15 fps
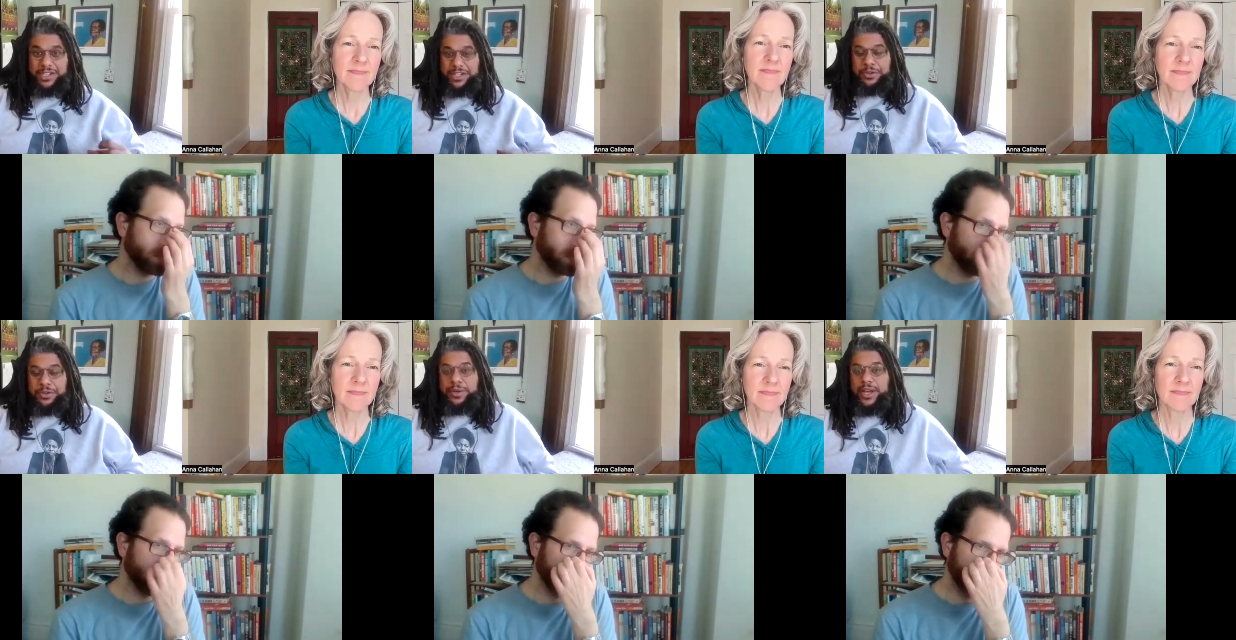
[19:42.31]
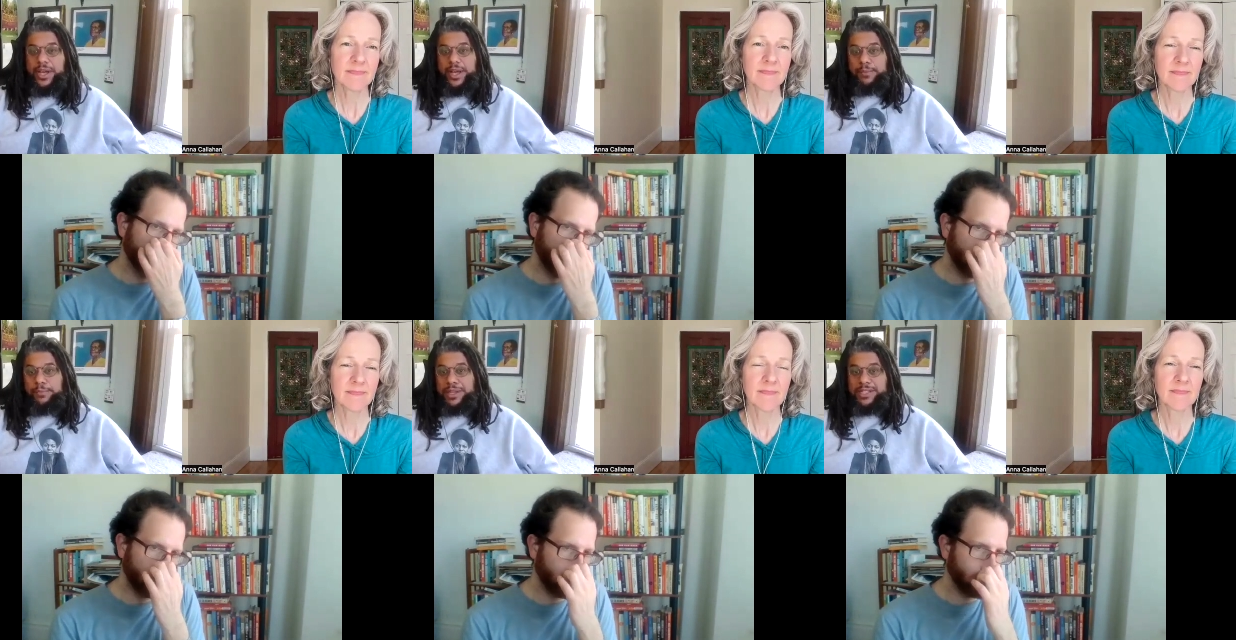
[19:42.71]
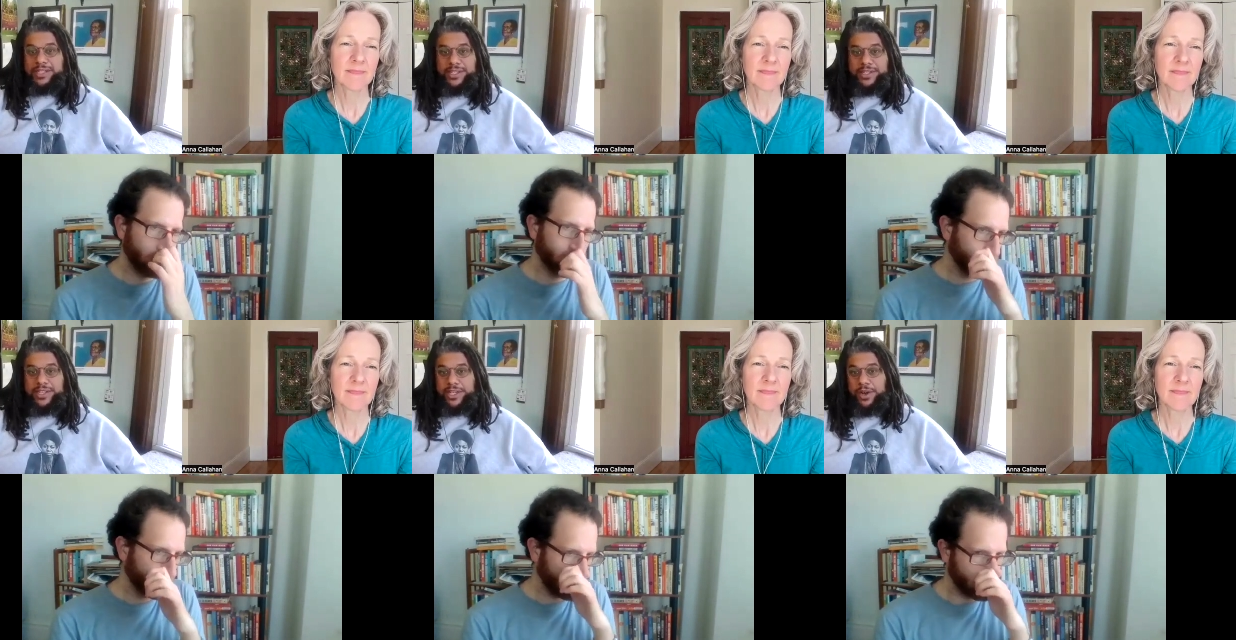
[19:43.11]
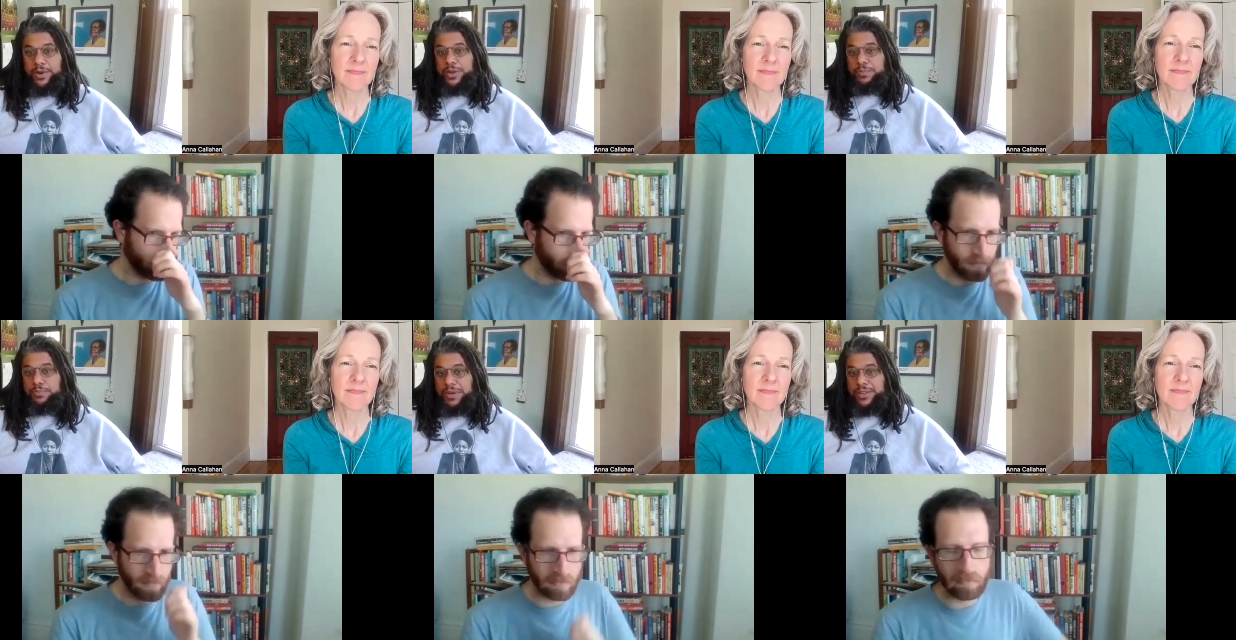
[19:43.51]
Speaker 1: to. But this is the
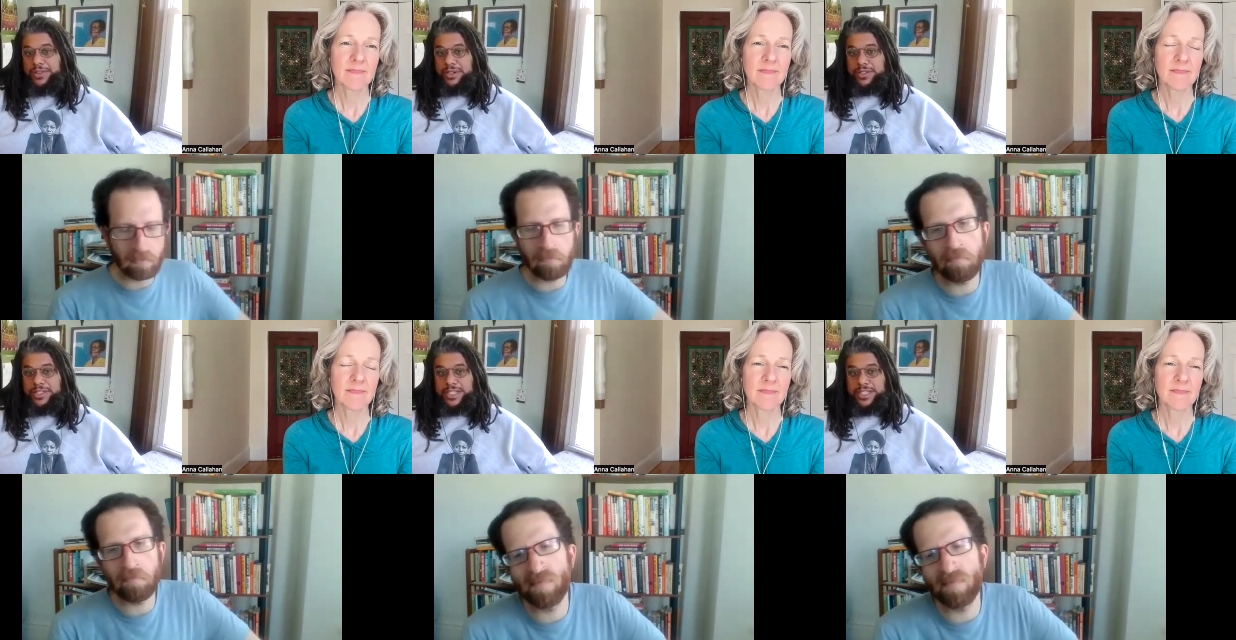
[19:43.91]
Koch brothers.